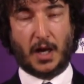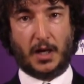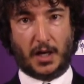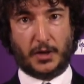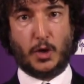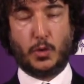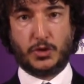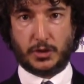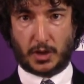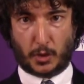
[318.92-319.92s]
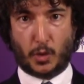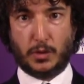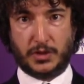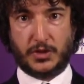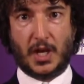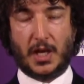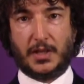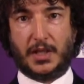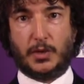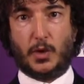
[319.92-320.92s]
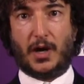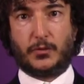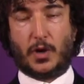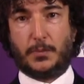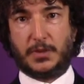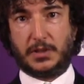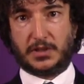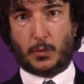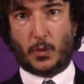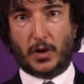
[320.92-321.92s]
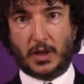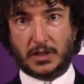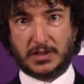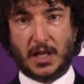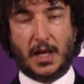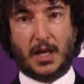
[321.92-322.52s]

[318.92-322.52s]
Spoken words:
a notion, a knowledge that you have dropped it somewhere else.